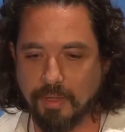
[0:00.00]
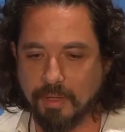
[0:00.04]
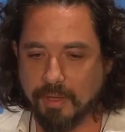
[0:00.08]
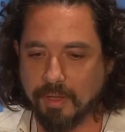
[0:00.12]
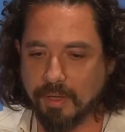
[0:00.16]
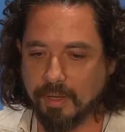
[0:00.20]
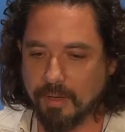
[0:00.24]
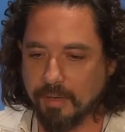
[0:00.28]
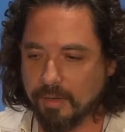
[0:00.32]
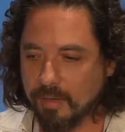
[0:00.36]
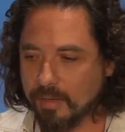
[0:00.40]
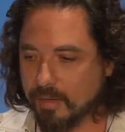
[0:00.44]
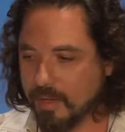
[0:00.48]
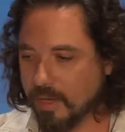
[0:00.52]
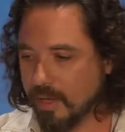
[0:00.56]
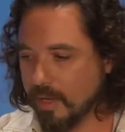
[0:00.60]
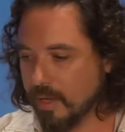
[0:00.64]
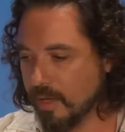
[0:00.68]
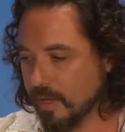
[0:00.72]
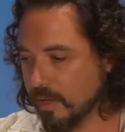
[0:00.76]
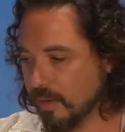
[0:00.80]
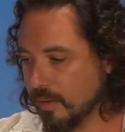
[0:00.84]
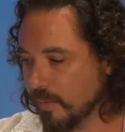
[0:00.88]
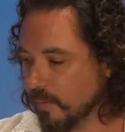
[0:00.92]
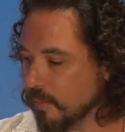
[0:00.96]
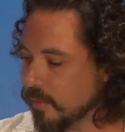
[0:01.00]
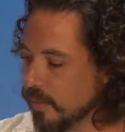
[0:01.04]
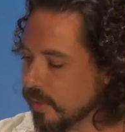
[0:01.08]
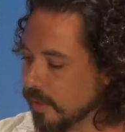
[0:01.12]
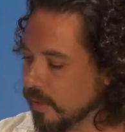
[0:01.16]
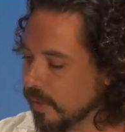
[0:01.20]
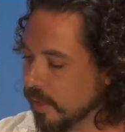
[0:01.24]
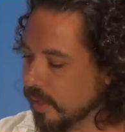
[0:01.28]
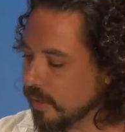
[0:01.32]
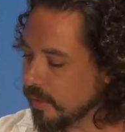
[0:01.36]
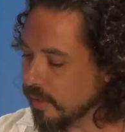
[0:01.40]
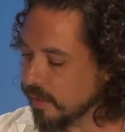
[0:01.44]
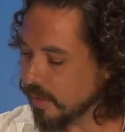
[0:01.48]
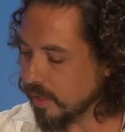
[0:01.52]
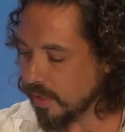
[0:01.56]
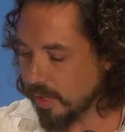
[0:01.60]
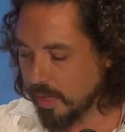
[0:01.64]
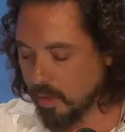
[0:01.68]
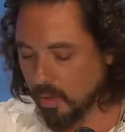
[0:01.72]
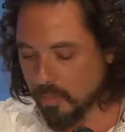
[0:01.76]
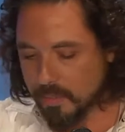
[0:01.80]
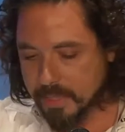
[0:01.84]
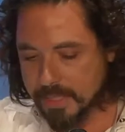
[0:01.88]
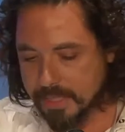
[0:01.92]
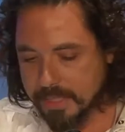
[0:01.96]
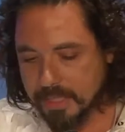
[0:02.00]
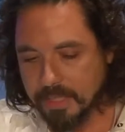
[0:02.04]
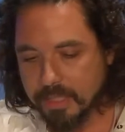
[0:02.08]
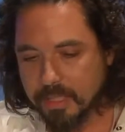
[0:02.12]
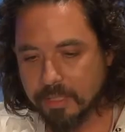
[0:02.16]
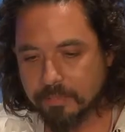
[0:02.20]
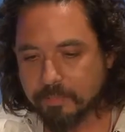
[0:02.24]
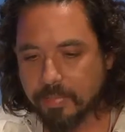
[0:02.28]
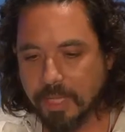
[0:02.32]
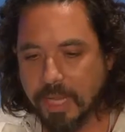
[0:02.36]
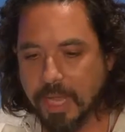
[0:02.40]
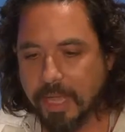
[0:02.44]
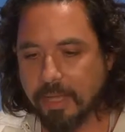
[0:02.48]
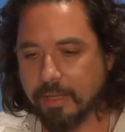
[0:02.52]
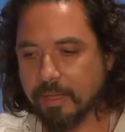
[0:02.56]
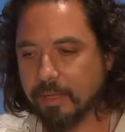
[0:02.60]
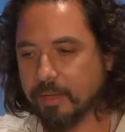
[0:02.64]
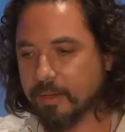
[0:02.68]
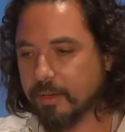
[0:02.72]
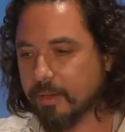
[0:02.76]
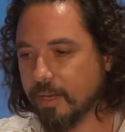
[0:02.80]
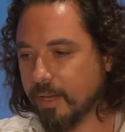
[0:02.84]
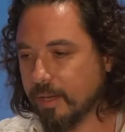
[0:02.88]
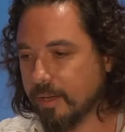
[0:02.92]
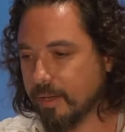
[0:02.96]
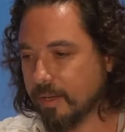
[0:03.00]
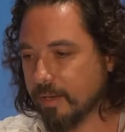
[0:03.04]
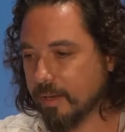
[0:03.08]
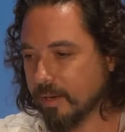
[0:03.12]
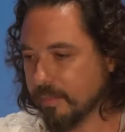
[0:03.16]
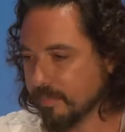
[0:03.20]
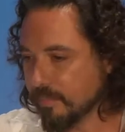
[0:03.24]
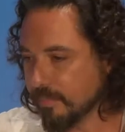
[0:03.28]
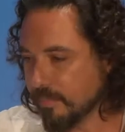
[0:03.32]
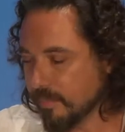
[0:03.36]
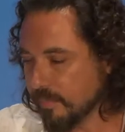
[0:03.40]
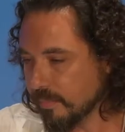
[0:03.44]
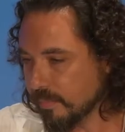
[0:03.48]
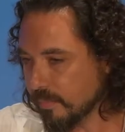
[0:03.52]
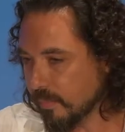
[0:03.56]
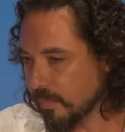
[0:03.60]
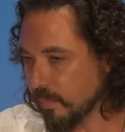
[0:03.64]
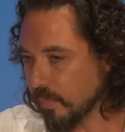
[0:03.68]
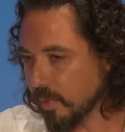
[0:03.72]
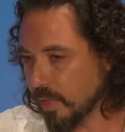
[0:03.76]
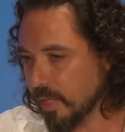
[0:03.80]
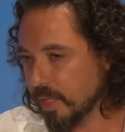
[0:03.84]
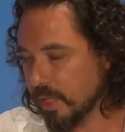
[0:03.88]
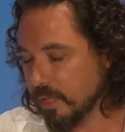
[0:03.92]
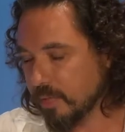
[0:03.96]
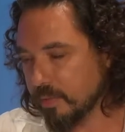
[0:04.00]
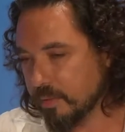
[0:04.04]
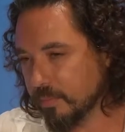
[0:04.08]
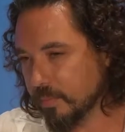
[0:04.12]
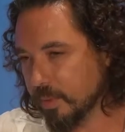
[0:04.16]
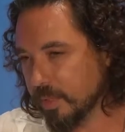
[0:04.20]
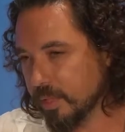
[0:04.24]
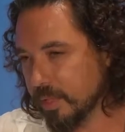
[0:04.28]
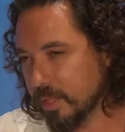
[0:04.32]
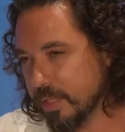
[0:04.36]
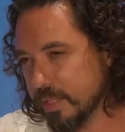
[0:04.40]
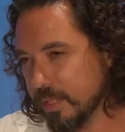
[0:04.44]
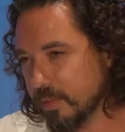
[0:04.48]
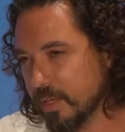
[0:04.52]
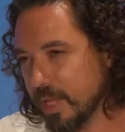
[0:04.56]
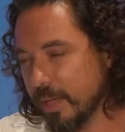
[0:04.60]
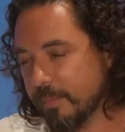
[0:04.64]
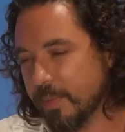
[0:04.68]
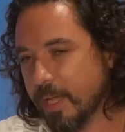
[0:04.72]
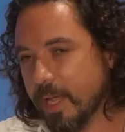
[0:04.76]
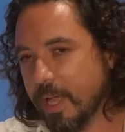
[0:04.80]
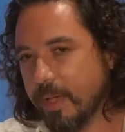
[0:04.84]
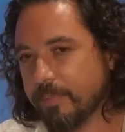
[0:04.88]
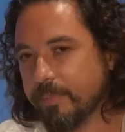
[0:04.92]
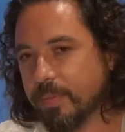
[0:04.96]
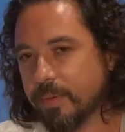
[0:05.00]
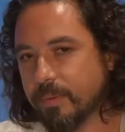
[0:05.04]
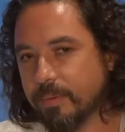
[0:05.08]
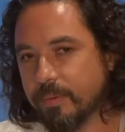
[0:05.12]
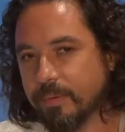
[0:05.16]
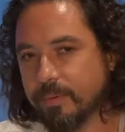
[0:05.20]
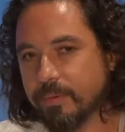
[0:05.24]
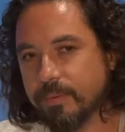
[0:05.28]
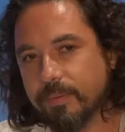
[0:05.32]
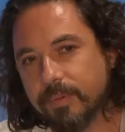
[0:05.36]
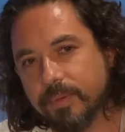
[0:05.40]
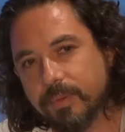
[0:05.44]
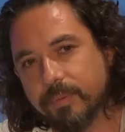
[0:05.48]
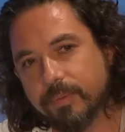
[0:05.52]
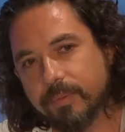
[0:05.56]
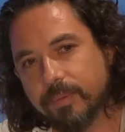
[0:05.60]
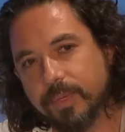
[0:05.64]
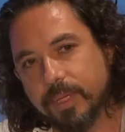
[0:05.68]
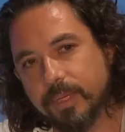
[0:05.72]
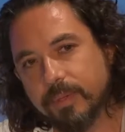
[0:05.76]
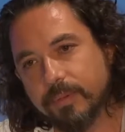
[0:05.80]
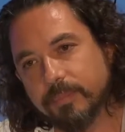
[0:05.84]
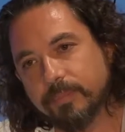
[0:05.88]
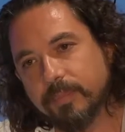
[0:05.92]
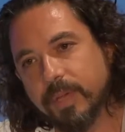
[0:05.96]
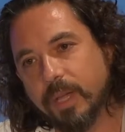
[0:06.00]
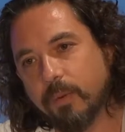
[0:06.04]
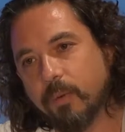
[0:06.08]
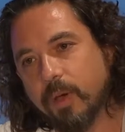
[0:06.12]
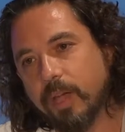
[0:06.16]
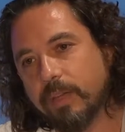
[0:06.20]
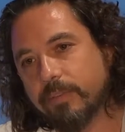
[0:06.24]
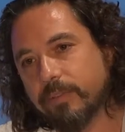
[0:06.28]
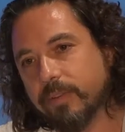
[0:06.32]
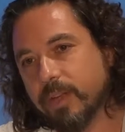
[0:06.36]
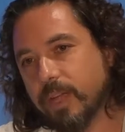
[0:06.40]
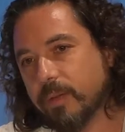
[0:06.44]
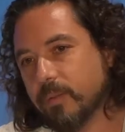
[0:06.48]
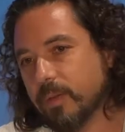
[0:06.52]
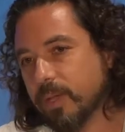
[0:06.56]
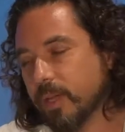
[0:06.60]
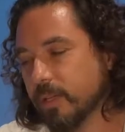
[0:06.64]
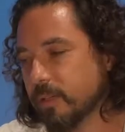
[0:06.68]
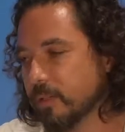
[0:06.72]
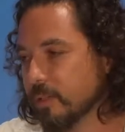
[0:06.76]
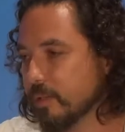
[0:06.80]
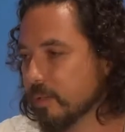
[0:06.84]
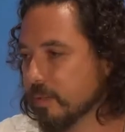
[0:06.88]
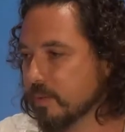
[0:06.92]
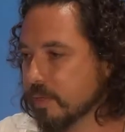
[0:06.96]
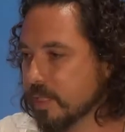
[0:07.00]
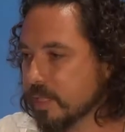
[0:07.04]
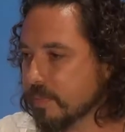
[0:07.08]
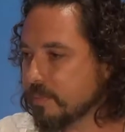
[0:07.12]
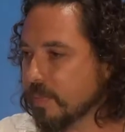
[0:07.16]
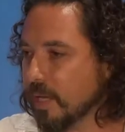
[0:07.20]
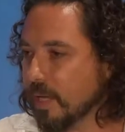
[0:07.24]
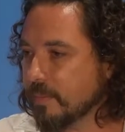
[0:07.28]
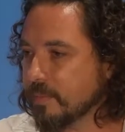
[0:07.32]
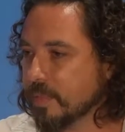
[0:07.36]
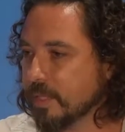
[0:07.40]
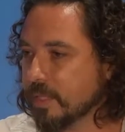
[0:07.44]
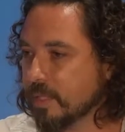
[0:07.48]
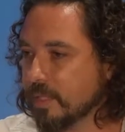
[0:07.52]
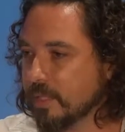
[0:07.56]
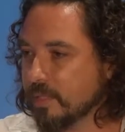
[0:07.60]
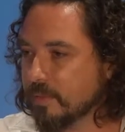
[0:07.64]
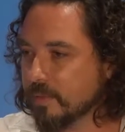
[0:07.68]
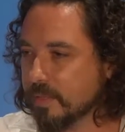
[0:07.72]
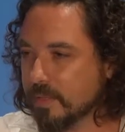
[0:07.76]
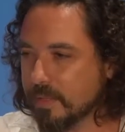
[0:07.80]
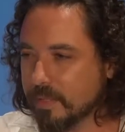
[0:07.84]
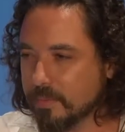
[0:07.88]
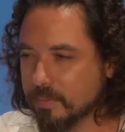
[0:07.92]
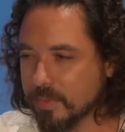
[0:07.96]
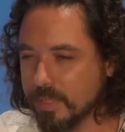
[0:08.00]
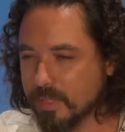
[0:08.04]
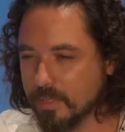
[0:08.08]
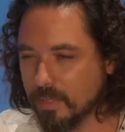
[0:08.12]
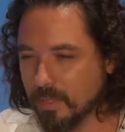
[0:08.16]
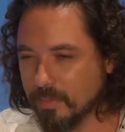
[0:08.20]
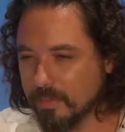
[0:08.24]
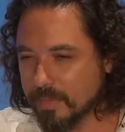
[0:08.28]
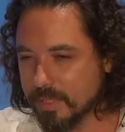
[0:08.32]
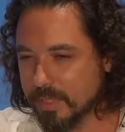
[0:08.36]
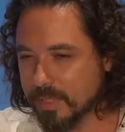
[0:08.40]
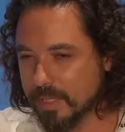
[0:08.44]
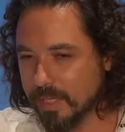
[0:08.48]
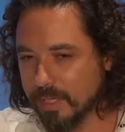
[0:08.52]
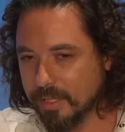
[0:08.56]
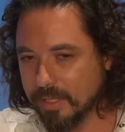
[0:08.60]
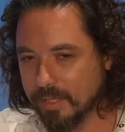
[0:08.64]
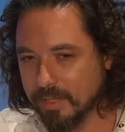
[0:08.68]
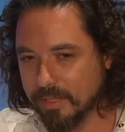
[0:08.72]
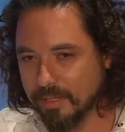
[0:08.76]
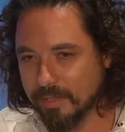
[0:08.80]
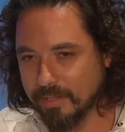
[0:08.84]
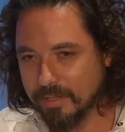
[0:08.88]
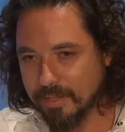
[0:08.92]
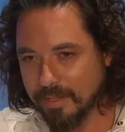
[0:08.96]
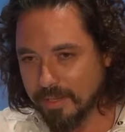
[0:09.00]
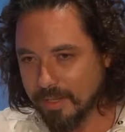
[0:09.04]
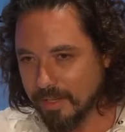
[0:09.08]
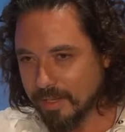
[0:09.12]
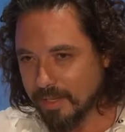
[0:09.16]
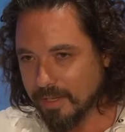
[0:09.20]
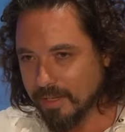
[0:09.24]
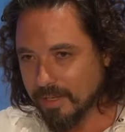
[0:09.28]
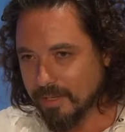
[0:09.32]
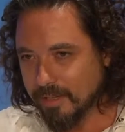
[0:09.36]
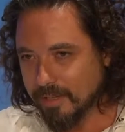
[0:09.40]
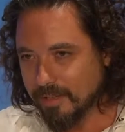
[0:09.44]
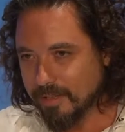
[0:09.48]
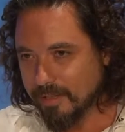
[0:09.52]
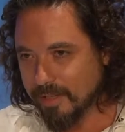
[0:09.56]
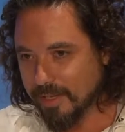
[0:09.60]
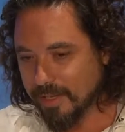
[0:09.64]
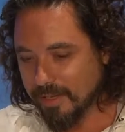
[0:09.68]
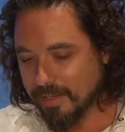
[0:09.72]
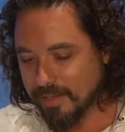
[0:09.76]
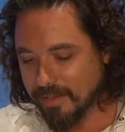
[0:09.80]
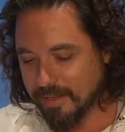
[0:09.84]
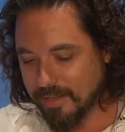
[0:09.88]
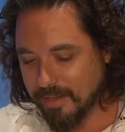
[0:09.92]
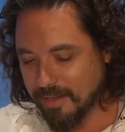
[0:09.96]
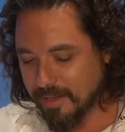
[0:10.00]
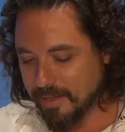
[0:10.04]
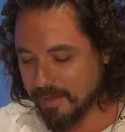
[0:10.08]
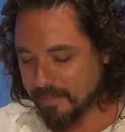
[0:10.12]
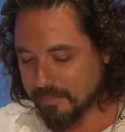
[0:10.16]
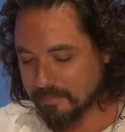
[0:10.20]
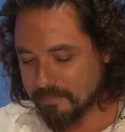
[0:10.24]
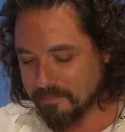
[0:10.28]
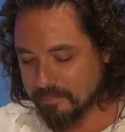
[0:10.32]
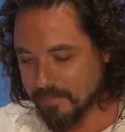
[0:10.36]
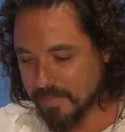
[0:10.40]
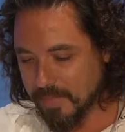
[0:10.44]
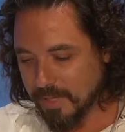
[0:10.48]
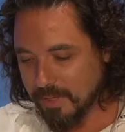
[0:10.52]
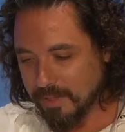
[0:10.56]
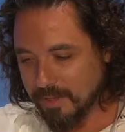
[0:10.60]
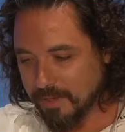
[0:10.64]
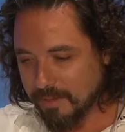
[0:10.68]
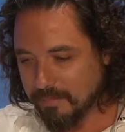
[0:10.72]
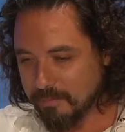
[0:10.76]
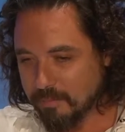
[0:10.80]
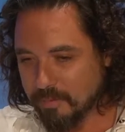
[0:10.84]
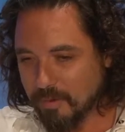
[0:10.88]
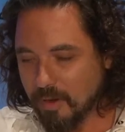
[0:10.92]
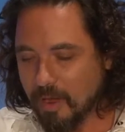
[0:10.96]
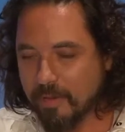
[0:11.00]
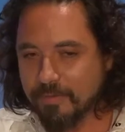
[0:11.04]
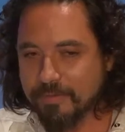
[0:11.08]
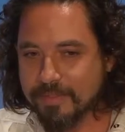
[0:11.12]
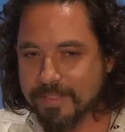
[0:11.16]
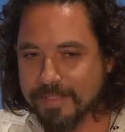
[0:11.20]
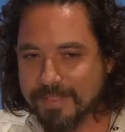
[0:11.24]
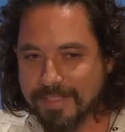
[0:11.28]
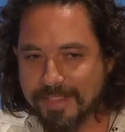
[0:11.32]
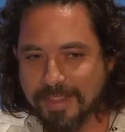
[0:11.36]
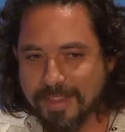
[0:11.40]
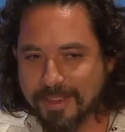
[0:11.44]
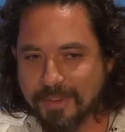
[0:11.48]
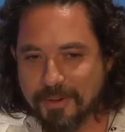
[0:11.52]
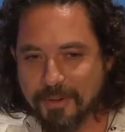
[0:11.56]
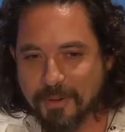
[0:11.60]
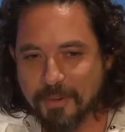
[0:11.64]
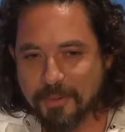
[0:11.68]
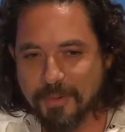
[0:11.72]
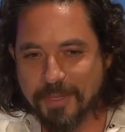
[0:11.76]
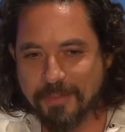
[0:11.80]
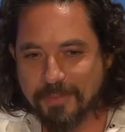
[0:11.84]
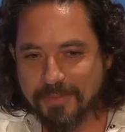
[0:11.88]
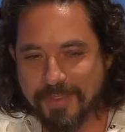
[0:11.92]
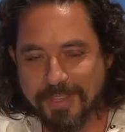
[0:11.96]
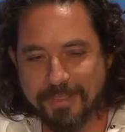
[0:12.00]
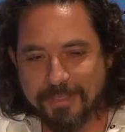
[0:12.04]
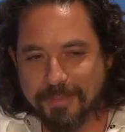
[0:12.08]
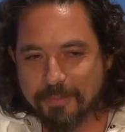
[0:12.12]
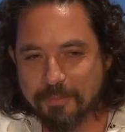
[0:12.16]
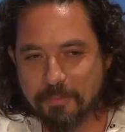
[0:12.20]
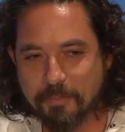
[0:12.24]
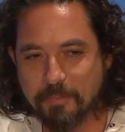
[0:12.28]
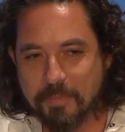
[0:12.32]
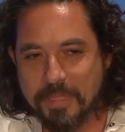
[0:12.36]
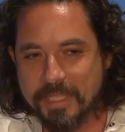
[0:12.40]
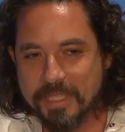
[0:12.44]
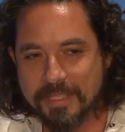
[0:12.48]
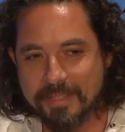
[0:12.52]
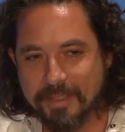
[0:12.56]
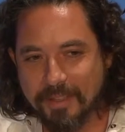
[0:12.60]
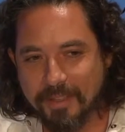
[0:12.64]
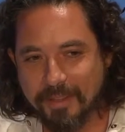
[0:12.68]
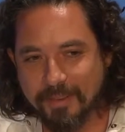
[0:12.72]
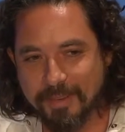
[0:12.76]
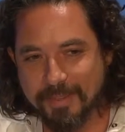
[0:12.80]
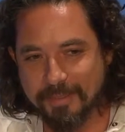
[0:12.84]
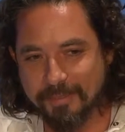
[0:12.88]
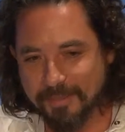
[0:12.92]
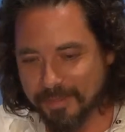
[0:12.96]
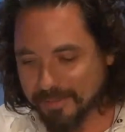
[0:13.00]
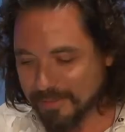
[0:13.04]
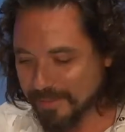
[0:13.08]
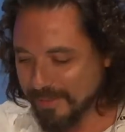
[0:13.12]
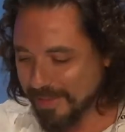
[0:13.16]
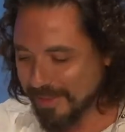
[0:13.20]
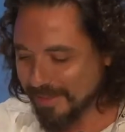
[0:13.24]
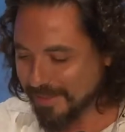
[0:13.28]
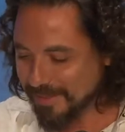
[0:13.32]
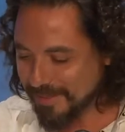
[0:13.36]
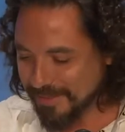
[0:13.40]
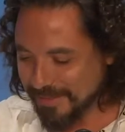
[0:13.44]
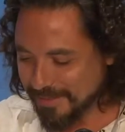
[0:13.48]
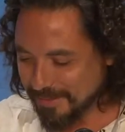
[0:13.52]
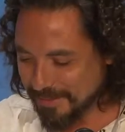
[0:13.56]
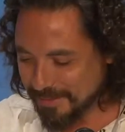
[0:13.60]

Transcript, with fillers: And, uh, when, and I always did it black. And, and when, it, when the tsunami happened, we, my wife and I we got goosebumps, and it, it was almost like a like um, prophecy. I don't know. It felt bizarre. It felt like